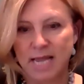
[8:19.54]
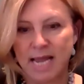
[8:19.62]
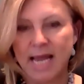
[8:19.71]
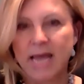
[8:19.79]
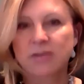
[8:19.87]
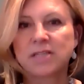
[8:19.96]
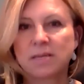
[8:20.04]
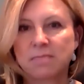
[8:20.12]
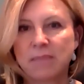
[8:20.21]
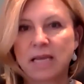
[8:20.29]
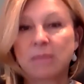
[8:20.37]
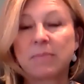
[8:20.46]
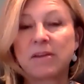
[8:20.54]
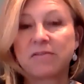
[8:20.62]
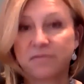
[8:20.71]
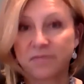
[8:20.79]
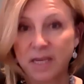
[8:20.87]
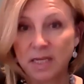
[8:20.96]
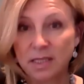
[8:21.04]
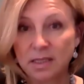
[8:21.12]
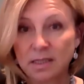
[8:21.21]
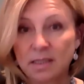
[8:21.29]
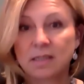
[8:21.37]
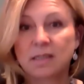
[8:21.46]
How does it make me
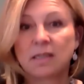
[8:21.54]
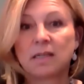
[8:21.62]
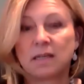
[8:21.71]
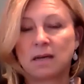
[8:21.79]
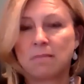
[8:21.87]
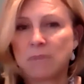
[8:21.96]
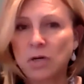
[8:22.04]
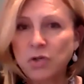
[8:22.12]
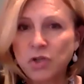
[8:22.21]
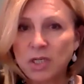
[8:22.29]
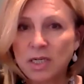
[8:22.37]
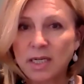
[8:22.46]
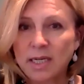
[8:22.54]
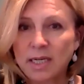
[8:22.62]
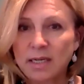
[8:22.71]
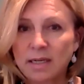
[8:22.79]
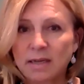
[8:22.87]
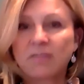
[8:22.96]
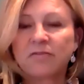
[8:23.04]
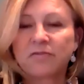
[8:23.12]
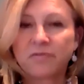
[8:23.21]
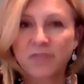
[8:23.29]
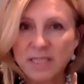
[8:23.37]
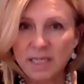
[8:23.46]
feel emotionally,
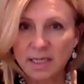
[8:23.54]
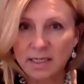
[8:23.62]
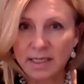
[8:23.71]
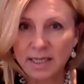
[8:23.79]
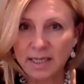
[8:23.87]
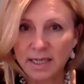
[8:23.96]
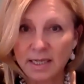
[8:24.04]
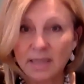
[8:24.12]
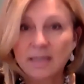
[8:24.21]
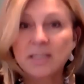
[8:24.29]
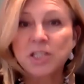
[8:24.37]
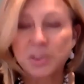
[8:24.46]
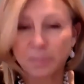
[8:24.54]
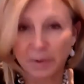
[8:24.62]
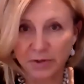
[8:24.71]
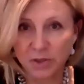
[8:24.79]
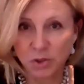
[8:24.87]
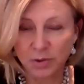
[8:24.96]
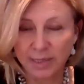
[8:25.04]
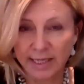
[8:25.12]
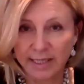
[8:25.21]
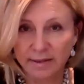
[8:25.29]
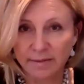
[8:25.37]
physically, spiritually?